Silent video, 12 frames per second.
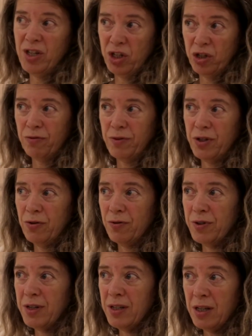digital
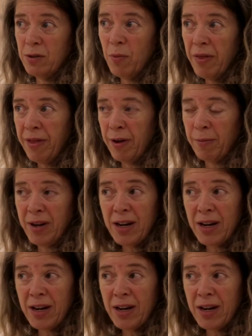resources is one thing,